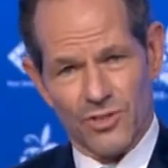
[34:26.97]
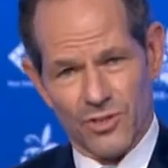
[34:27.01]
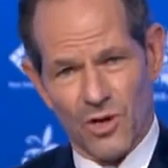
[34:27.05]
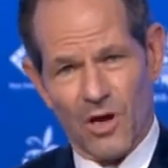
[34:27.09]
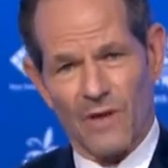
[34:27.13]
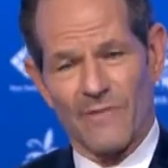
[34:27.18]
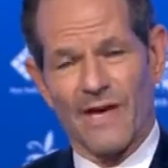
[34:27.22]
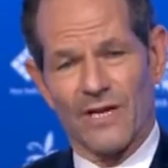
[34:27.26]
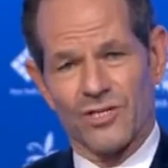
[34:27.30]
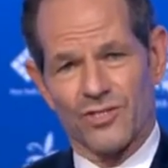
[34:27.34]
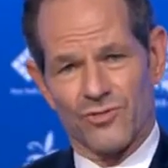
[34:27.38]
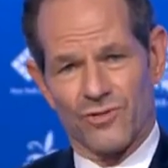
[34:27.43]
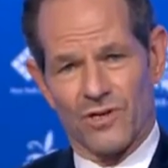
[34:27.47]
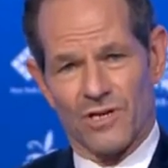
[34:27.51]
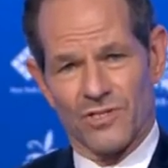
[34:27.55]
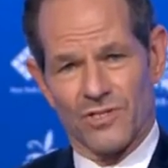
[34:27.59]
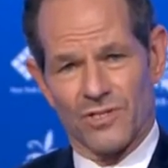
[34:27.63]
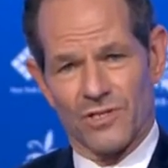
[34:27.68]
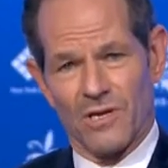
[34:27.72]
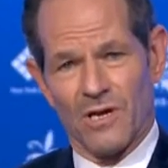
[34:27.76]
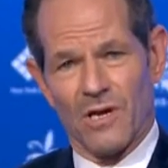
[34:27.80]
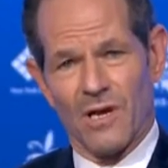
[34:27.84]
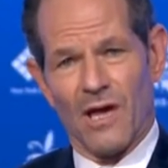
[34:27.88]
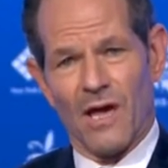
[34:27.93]
and sought that
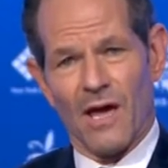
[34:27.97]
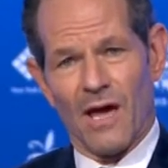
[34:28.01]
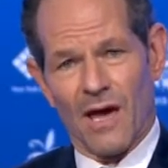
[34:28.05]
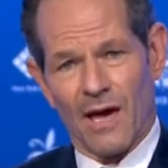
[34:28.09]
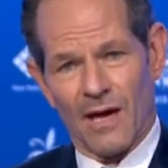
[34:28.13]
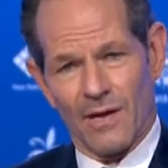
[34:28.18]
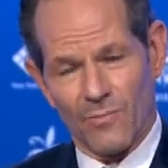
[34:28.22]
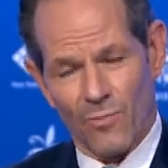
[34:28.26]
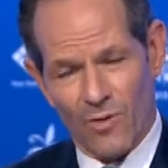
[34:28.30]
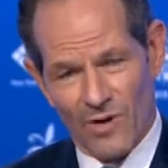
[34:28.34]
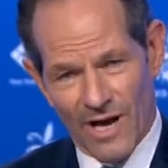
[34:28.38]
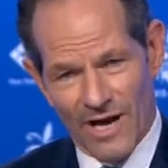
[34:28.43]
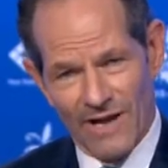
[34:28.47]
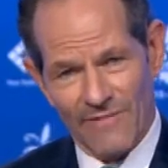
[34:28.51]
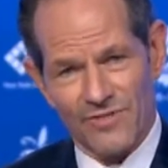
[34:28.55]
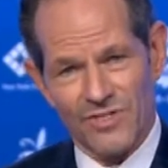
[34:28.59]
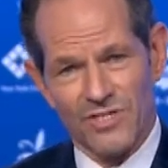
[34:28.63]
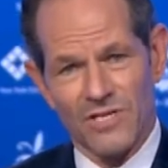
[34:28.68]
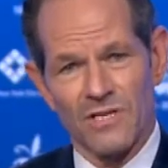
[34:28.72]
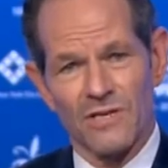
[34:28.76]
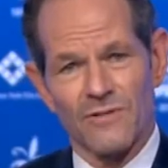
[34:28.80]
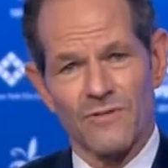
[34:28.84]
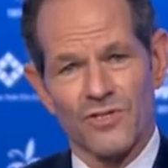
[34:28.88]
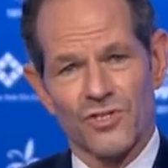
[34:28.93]
trust. And what I've
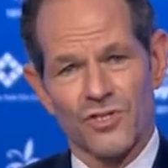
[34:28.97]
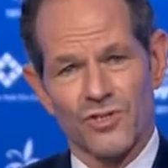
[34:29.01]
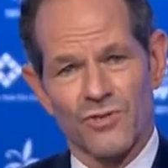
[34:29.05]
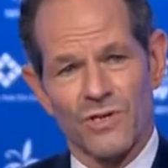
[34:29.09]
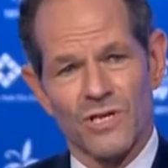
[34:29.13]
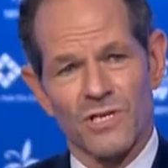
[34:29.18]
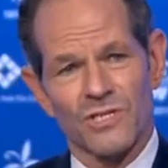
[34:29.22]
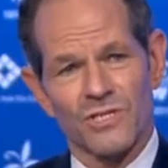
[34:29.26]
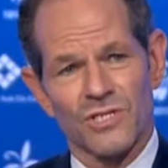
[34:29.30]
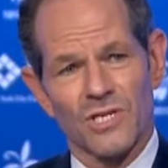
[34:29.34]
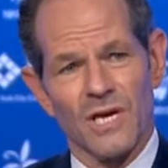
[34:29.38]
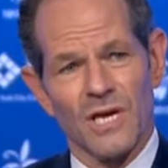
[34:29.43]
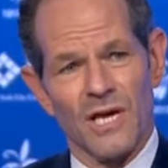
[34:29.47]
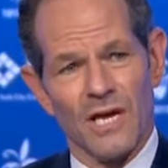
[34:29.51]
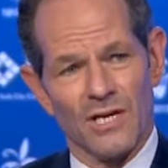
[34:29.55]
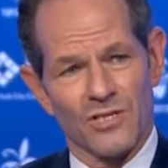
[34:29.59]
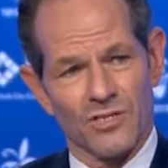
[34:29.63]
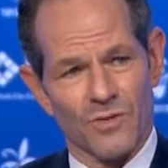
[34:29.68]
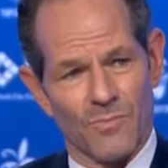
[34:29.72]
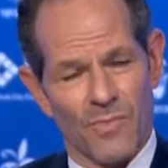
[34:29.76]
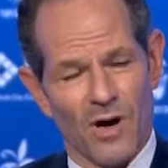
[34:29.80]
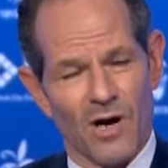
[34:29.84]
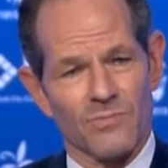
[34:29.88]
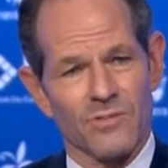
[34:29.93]
seen in the streets
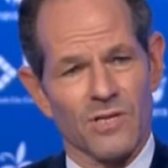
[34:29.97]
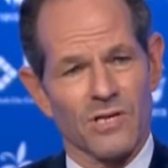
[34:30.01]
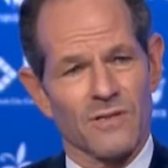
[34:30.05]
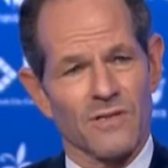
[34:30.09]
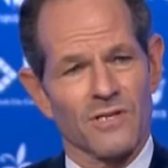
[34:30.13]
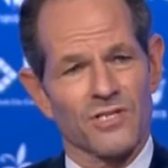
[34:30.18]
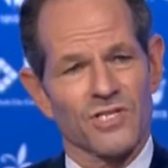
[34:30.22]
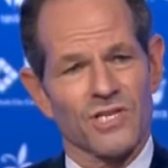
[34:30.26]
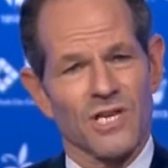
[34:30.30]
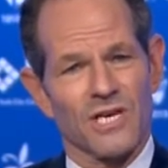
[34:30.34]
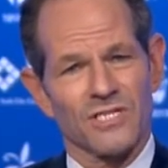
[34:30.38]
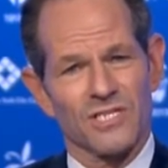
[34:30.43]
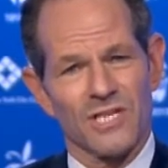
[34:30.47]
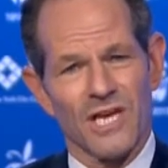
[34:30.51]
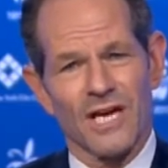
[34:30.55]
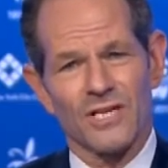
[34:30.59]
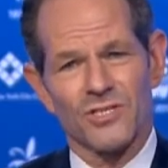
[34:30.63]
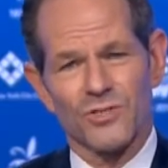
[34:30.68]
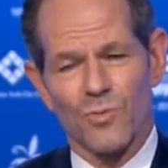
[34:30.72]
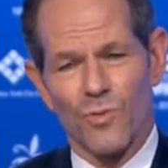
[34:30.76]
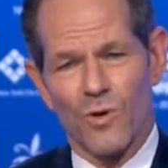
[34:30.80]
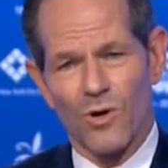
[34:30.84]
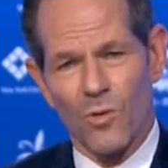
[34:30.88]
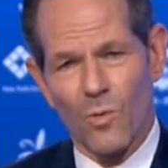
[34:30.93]
is a public that says,
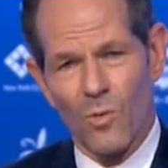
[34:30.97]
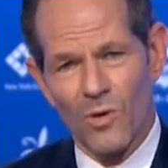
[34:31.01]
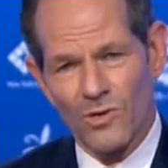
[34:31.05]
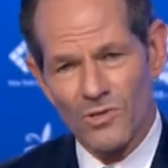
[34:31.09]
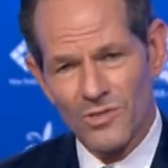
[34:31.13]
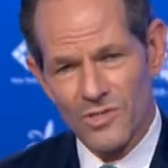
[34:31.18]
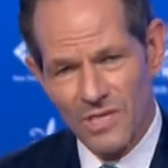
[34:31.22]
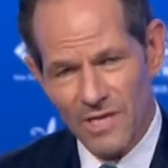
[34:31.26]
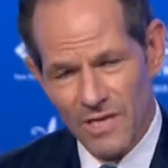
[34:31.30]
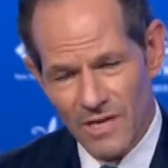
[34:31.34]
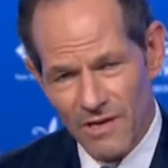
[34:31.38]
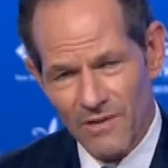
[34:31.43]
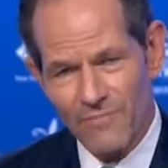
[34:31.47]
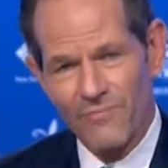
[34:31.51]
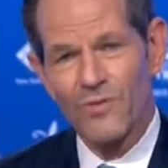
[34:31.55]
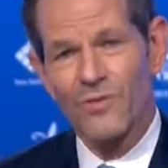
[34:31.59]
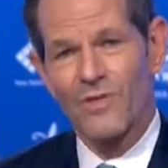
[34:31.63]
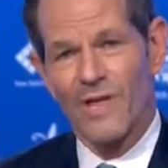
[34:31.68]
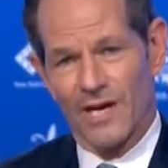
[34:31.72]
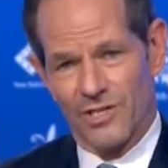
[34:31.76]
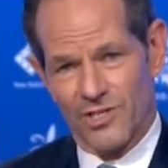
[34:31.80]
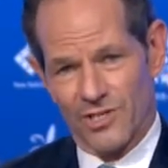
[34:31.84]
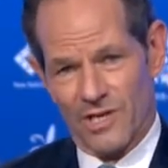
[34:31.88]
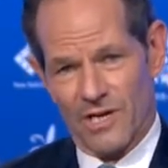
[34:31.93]
yes, we're willing to give
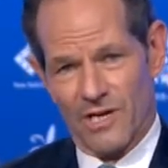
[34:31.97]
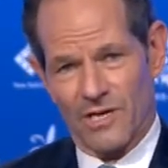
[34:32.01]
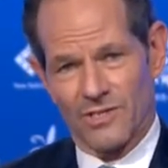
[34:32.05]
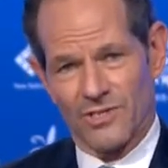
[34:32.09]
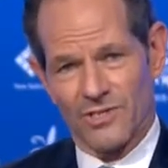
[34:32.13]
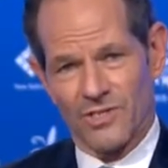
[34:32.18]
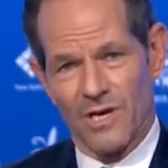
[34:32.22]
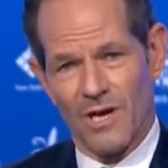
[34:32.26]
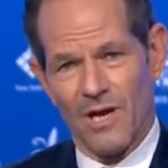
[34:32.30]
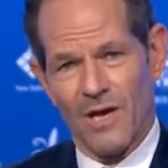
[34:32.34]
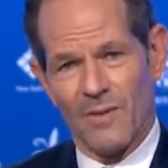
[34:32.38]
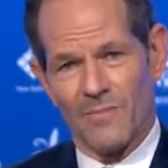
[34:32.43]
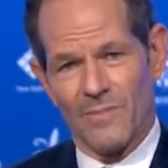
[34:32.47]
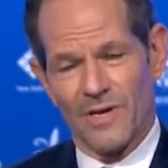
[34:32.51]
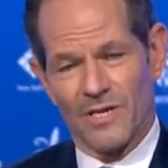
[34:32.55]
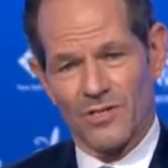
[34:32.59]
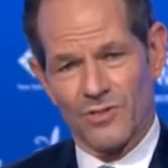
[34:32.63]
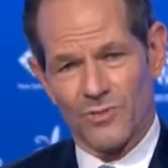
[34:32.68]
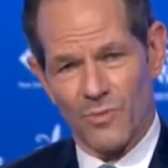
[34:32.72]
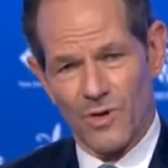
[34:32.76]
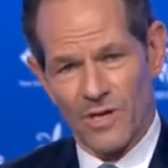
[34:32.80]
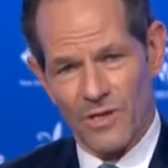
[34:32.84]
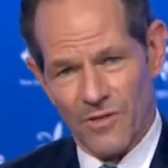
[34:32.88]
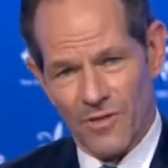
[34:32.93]
you that chance
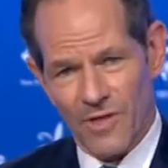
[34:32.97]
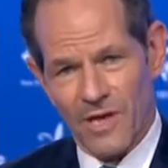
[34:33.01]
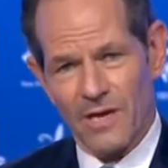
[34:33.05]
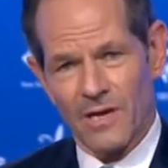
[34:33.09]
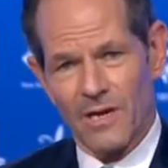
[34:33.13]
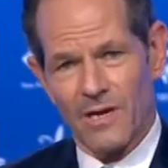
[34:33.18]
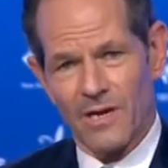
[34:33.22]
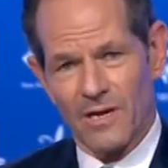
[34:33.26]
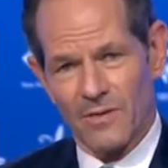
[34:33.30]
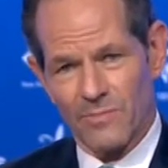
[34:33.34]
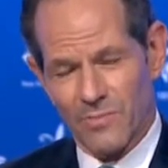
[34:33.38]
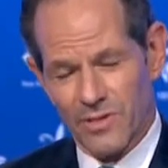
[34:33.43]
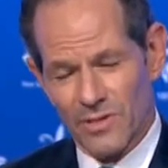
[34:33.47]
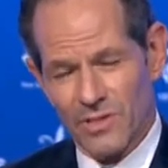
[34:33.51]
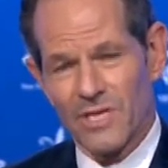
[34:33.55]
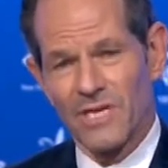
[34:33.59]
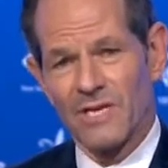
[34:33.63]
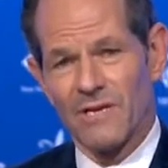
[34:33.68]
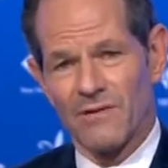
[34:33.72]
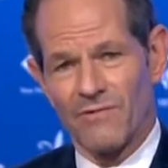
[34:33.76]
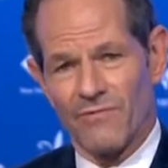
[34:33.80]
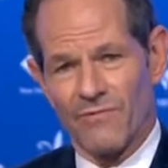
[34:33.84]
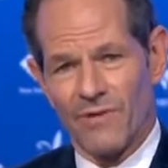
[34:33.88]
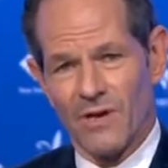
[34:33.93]
because we think and
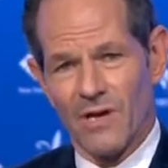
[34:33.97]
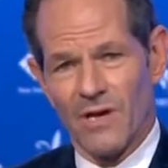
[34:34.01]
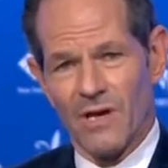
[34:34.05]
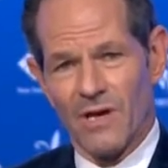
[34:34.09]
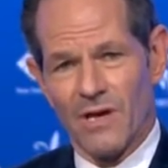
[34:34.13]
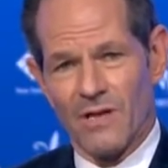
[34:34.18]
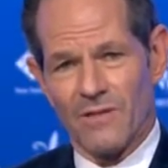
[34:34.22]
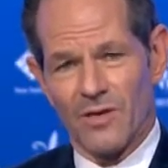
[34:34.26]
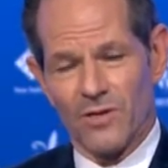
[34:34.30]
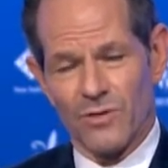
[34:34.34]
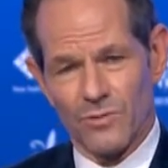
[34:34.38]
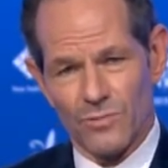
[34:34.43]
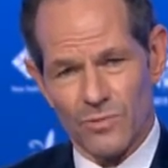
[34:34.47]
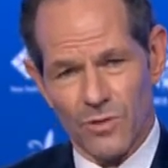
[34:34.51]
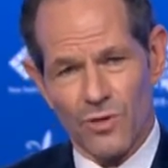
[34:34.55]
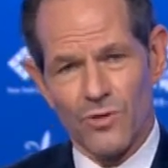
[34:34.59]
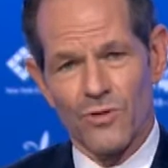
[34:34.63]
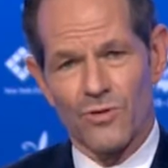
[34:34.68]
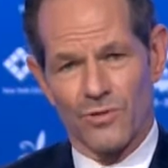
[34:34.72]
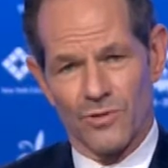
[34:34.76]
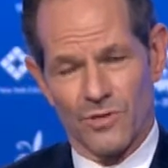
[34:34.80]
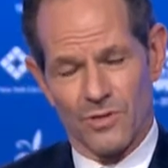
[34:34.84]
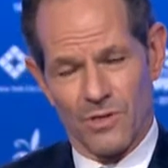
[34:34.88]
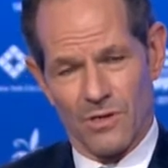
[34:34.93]
believe that you
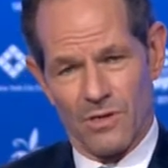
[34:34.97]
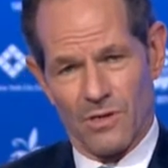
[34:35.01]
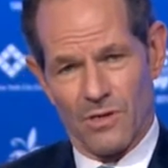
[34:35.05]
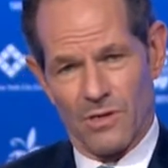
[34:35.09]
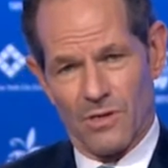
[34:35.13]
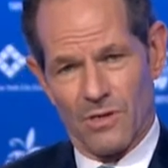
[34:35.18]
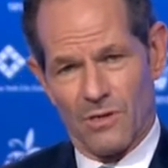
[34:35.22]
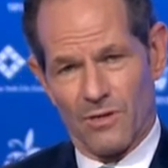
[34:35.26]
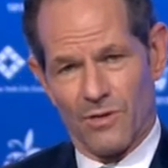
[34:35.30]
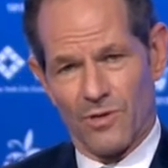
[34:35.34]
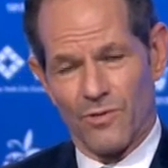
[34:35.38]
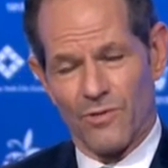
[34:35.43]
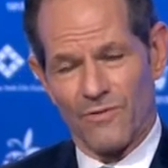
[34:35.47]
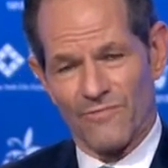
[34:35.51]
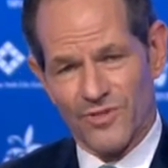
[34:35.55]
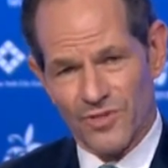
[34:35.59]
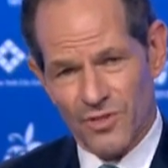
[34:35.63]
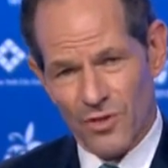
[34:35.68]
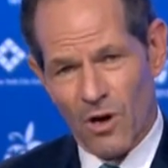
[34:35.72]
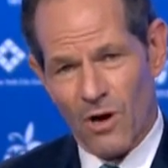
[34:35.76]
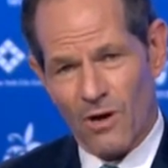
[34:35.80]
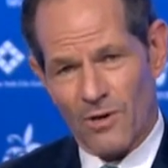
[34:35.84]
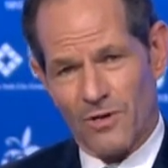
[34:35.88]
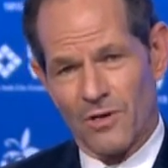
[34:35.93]
learned, that you have
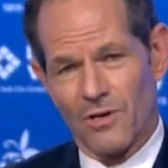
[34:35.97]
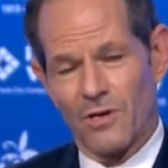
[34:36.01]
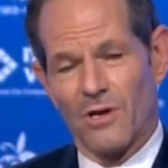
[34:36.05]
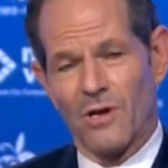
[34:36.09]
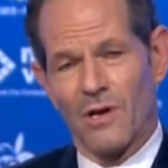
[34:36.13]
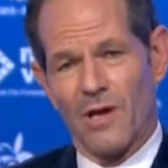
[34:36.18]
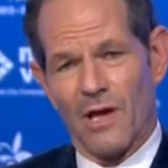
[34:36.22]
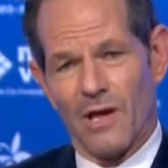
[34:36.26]
sought